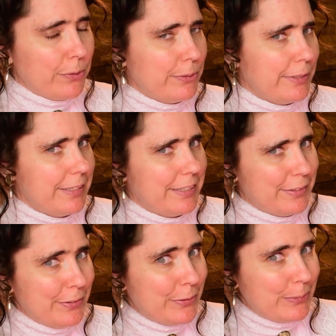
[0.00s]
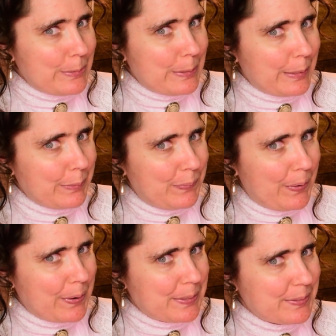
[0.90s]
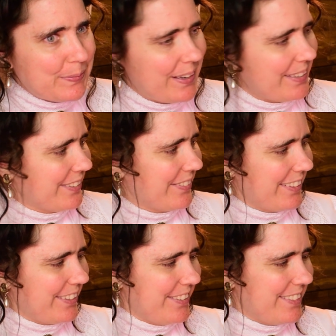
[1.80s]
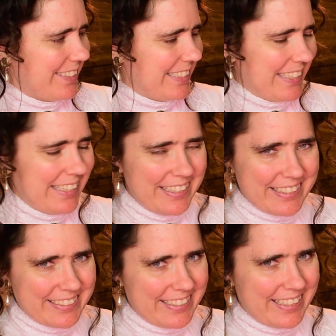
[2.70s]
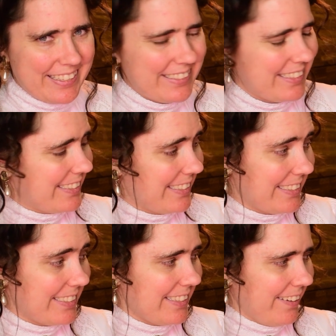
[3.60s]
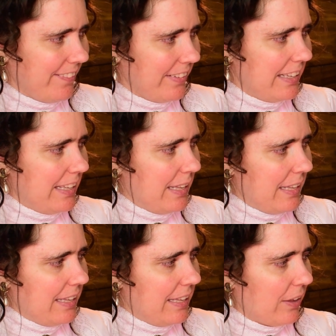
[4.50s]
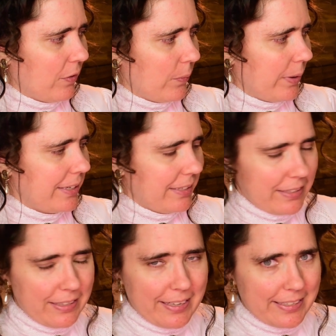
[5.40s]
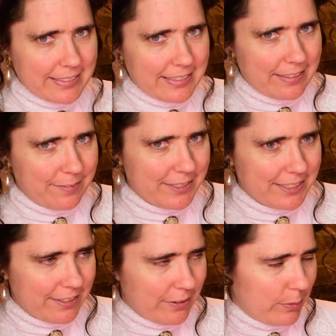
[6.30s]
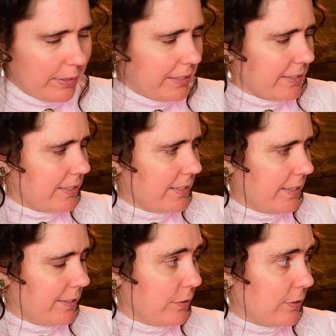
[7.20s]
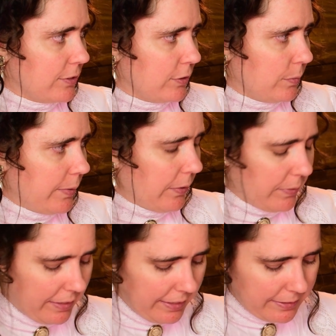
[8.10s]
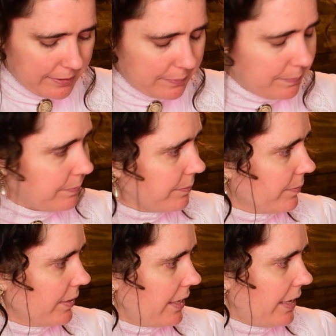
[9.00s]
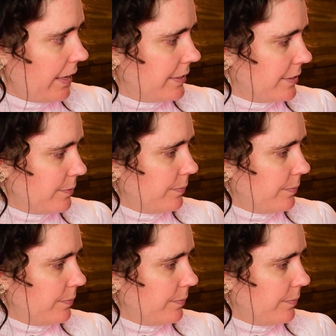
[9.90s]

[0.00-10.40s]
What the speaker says: only loosely approximates what New Jersey looks like, does it? So quite a lot that wasn't quite understood about that yet.